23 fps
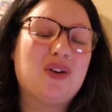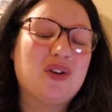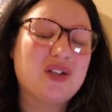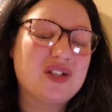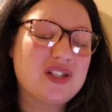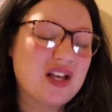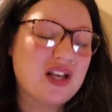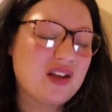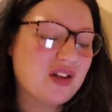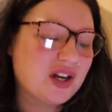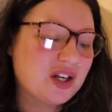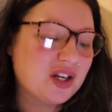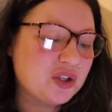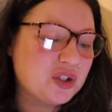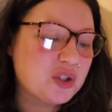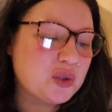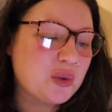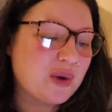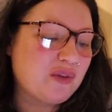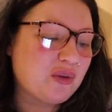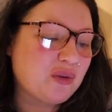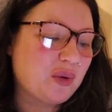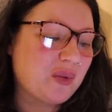honestly thank you
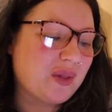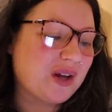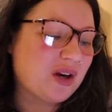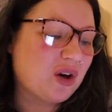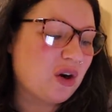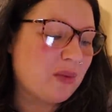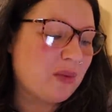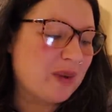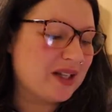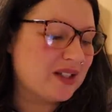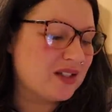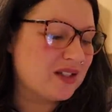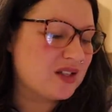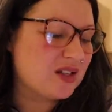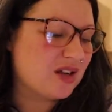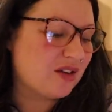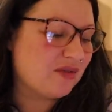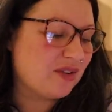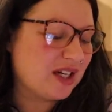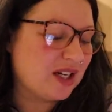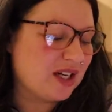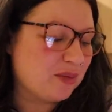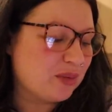to everyone that comments i
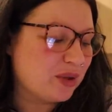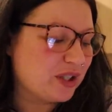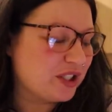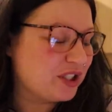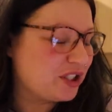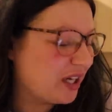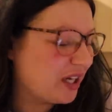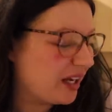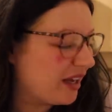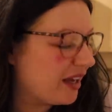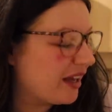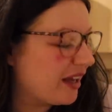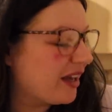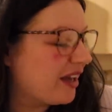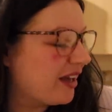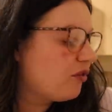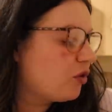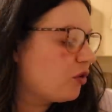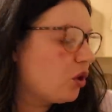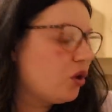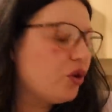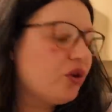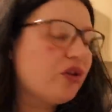really appreciate it
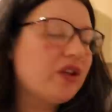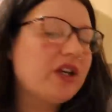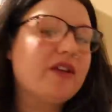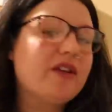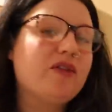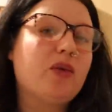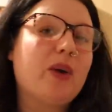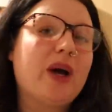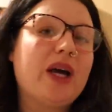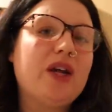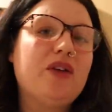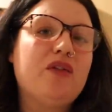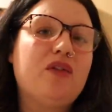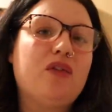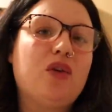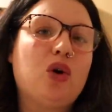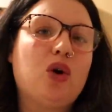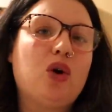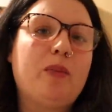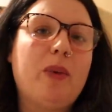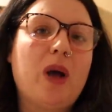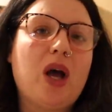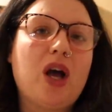i've got another giveaway
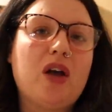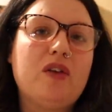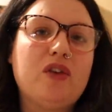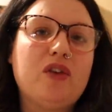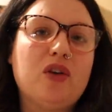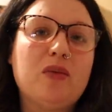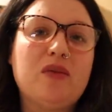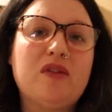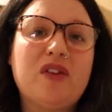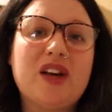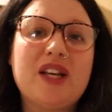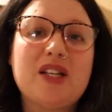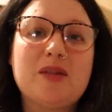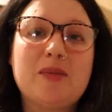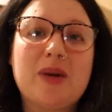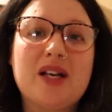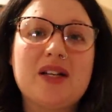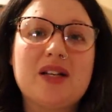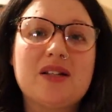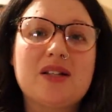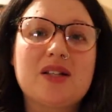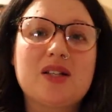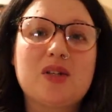for perfume and face
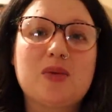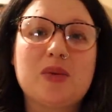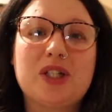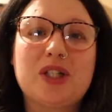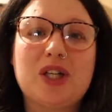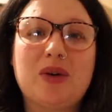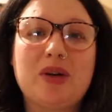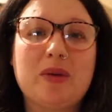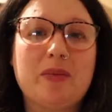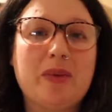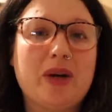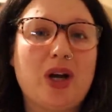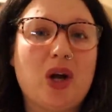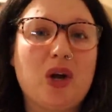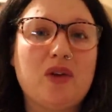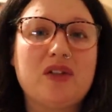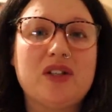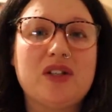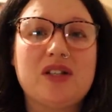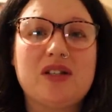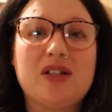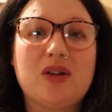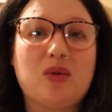masks which i'll link below if
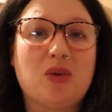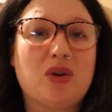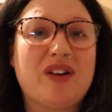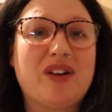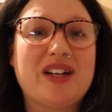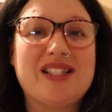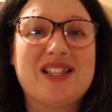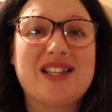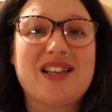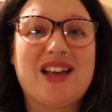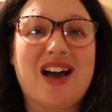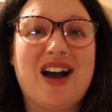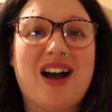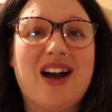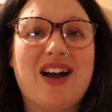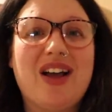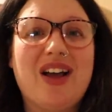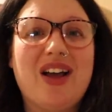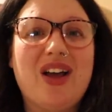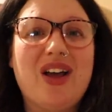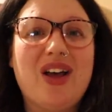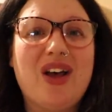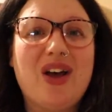you still want to enter that
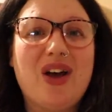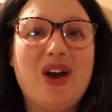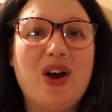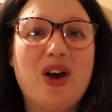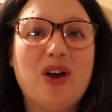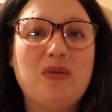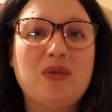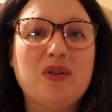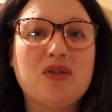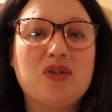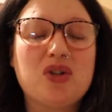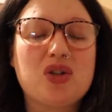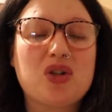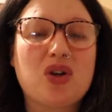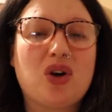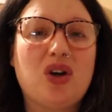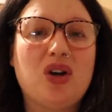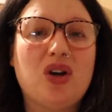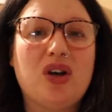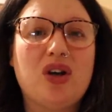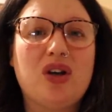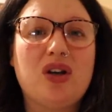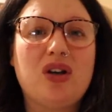um, you've just got
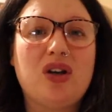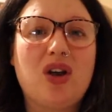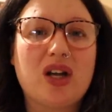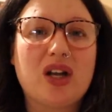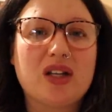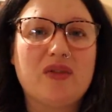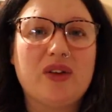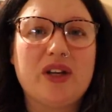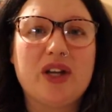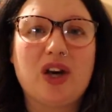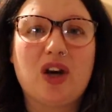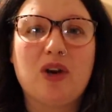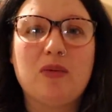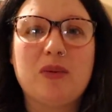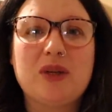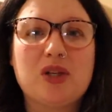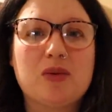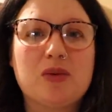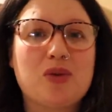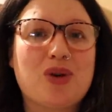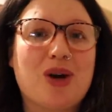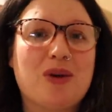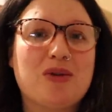to like the video be
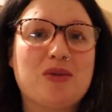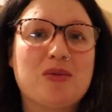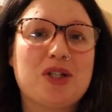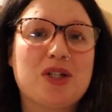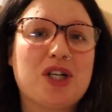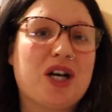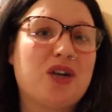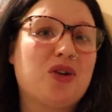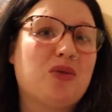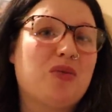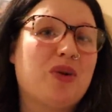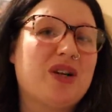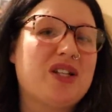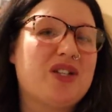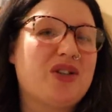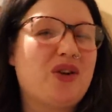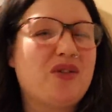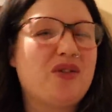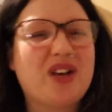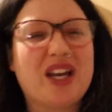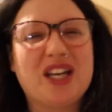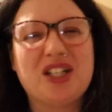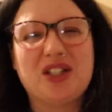subscribed to my channel press the
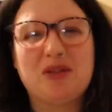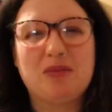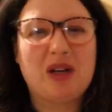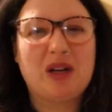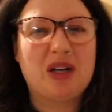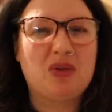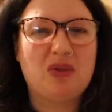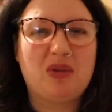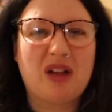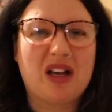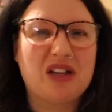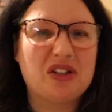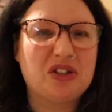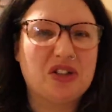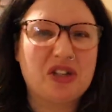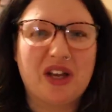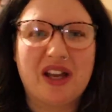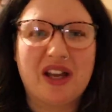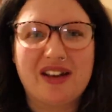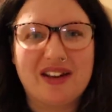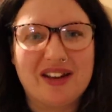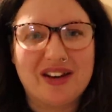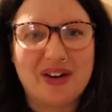notification bell all that
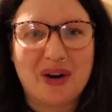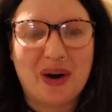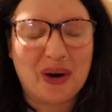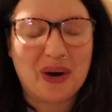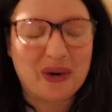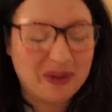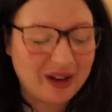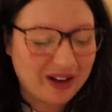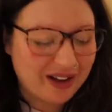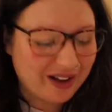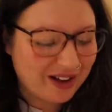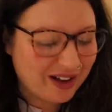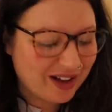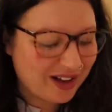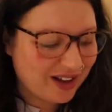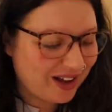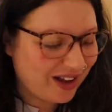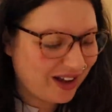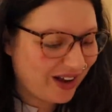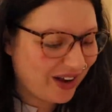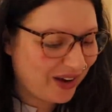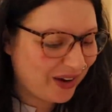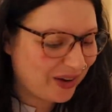shit you
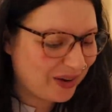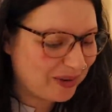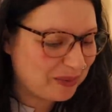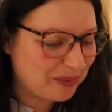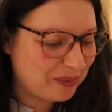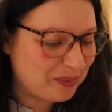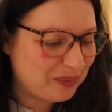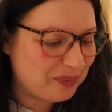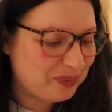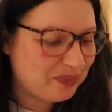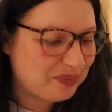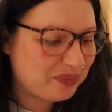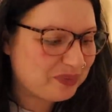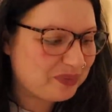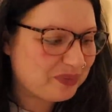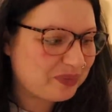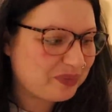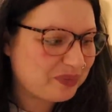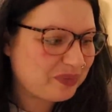know um,